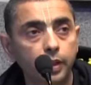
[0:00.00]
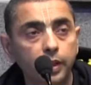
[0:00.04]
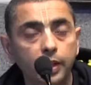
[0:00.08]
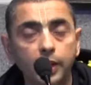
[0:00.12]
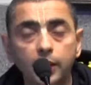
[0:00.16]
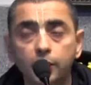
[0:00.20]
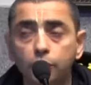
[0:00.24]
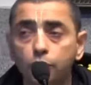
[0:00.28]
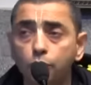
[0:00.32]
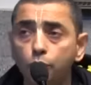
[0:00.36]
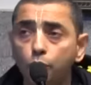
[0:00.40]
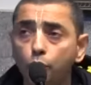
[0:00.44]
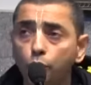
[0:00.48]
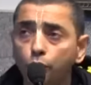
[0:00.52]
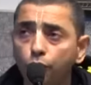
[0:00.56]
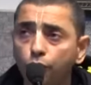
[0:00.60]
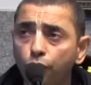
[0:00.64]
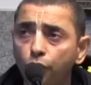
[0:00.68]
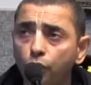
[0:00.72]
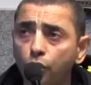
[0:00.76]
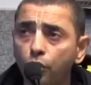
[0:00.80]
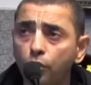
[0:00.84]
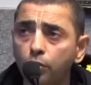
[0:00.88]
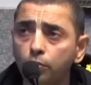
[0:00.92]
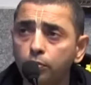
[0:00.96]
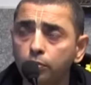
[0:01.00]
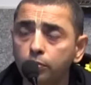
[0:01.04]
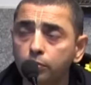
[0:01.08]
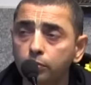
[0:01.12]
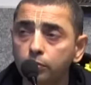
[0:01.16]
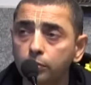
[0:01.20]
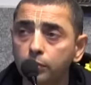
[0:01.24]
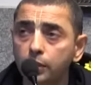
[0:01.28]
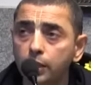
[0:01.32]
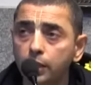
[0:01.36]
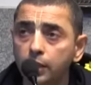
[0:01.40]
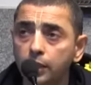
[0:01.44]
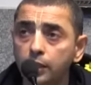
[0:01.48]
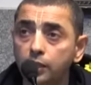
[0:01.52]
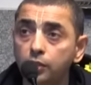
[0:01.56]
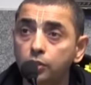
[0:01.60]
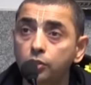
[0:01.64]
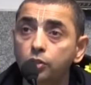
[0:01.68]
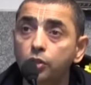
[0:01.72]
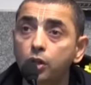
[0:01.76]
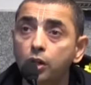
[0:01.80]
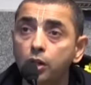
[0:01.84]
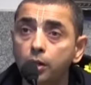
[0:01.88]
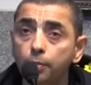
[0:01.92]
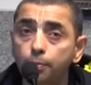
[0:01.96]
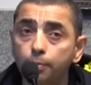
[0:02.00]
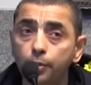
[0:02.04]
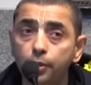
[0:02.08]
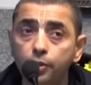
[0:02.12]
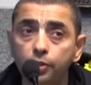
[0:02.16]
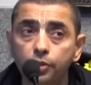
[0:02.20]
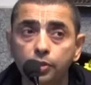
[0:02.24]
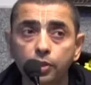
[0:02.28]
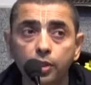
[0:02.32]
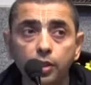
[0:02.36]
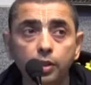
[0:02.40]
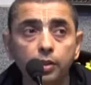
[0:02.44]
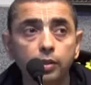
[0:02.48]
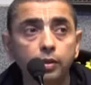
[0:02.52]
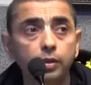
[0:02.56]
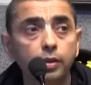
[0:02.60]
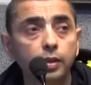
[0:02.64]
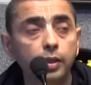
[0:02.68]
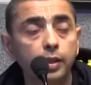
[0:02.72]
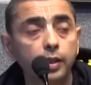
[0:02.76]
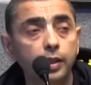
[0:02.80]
He has no form, he is not a person,